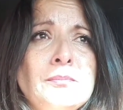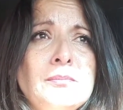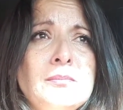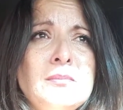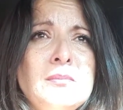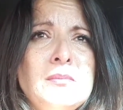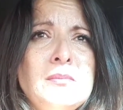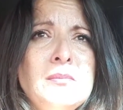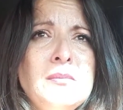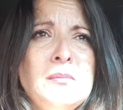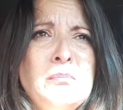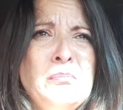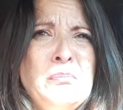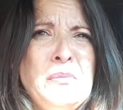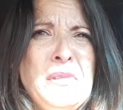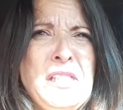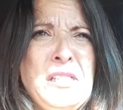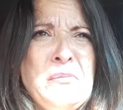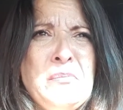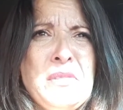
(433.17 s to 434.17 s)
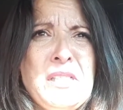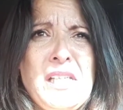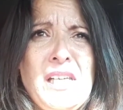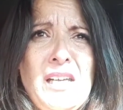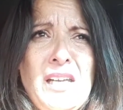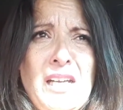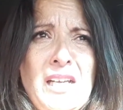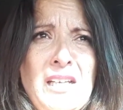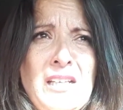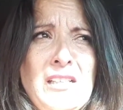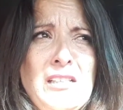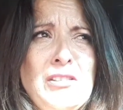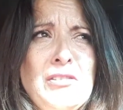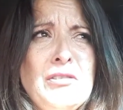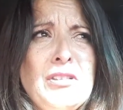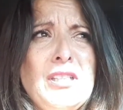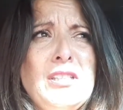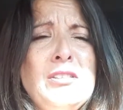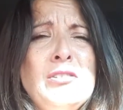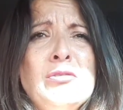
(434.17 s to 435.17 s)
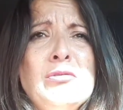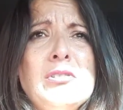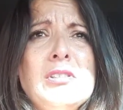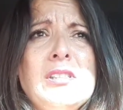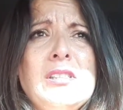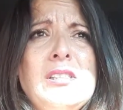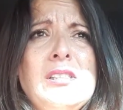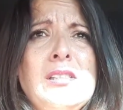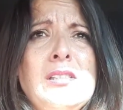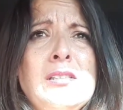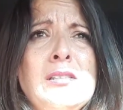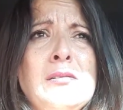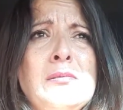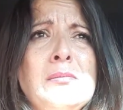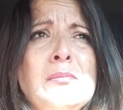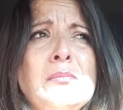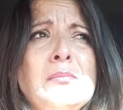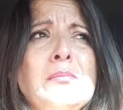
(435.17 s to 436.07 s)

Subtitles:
It made me angry towards him.